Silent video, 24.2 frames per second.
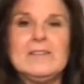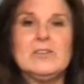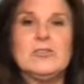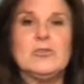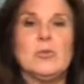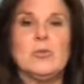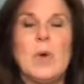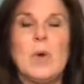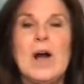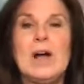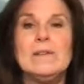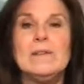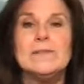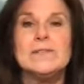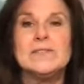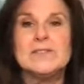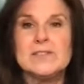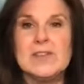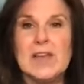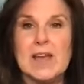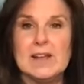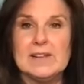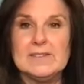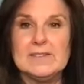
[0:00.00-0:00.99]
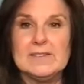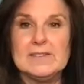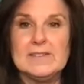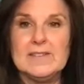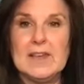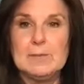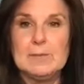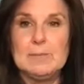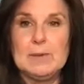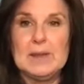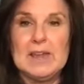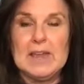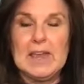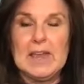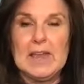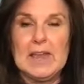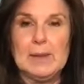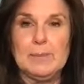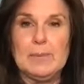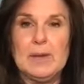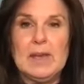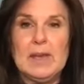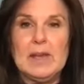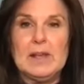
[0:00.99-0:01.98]
the 12 sons then
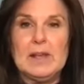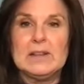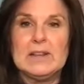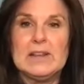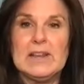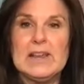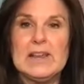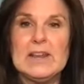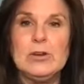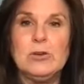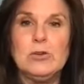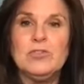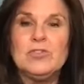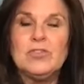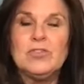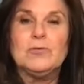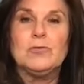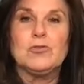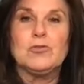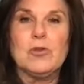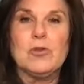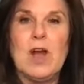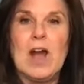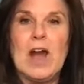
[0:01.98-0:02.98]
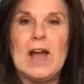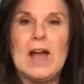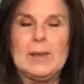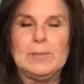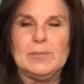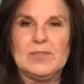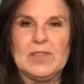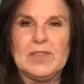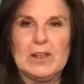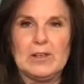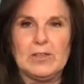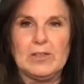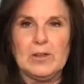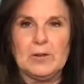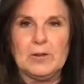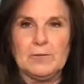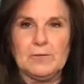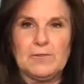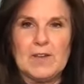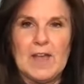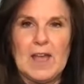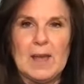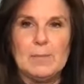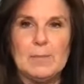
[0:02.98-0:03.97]
became leaders of tribes. Their
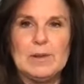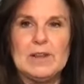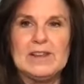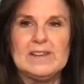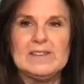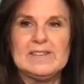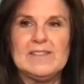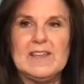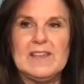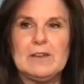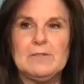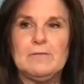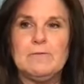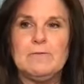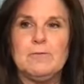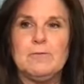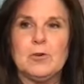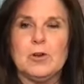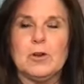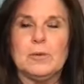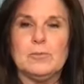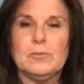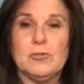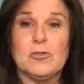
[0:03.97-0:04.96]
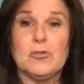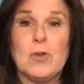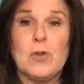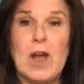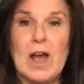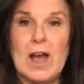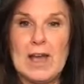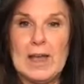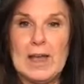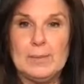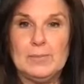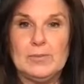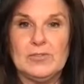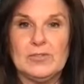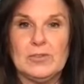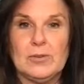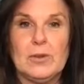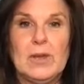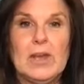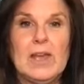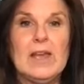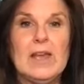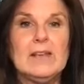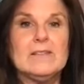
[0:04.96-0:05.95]
families then formed tribes.
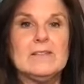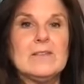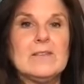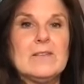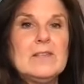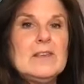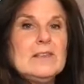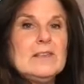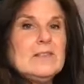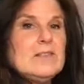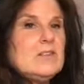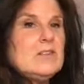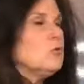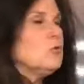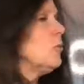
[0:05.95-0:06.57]
So the